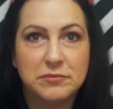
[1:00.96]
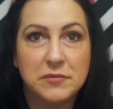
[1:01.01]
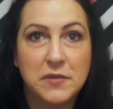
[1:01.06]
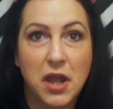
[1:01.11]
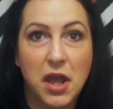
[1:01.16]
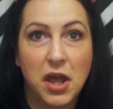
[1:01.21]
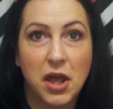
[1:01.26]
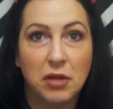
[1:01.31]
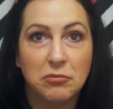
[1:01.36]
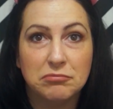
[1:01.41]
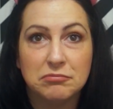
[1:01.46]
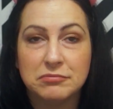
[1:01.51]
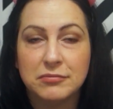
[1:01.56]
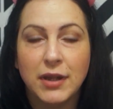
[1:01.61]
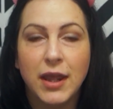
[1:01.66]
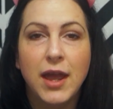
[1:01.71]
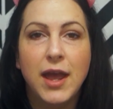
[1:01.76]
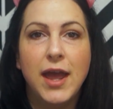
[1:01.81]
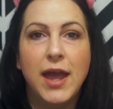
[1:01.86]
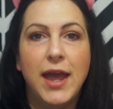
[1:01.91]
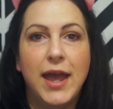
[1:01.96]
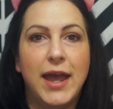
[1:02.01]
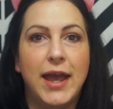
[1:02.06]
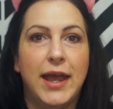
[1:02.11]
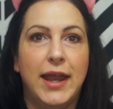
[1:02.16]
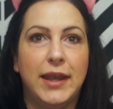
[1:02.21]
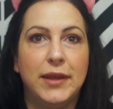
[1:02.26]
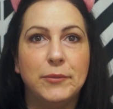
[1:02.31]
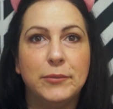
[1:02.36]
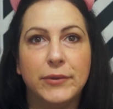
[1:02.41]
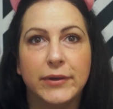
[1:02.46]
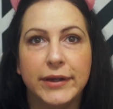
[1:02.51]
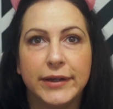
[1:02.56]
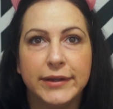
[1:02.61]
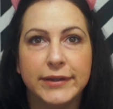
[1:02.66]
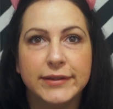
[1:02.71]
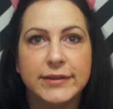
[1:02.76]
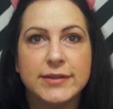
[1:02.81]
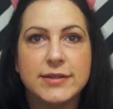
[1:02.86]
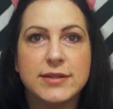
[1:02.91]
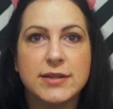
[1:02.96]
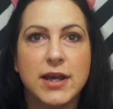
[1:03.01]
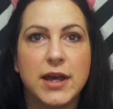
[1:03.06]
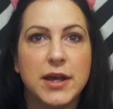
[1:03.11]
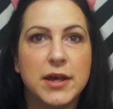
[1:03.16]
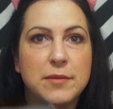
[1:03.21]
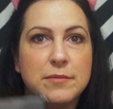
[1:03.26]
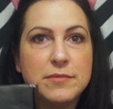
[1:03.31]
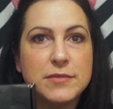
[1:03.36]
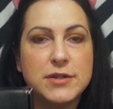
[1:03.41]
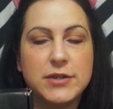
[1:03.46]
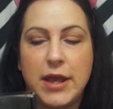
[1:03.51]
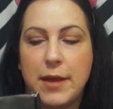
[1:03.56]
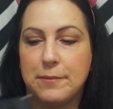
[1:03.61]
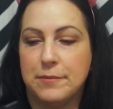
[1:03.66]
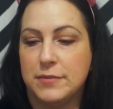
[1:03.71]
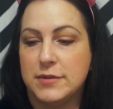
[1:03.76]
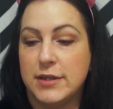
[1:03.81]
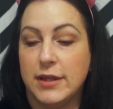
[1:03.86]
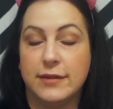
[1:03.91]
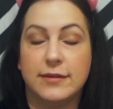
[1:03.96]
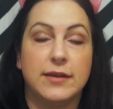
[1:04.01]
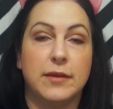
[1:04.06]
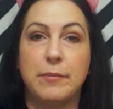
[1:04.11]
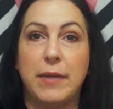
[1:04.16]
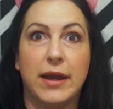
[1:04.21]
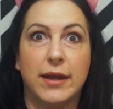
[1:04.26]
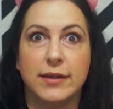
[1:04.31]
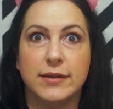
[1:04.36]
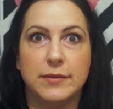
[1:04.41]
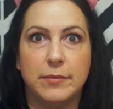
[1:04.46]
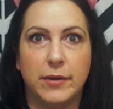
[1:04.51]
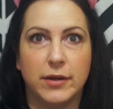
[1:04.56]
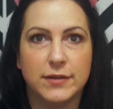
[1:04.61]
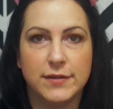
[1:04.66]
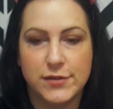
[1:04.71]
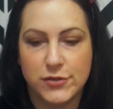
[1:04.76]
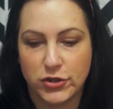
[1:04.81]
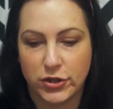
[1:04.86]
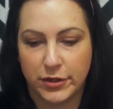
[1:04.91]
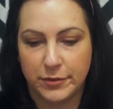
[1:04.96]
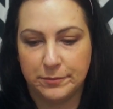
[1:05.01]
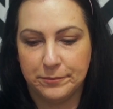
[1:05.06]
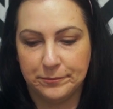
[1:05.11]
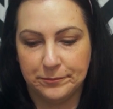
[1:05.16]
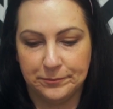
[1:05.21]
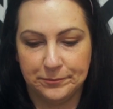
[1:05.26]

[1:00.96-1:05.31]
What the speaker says: Yeah. Anyways, so let's get back into Boxycharm.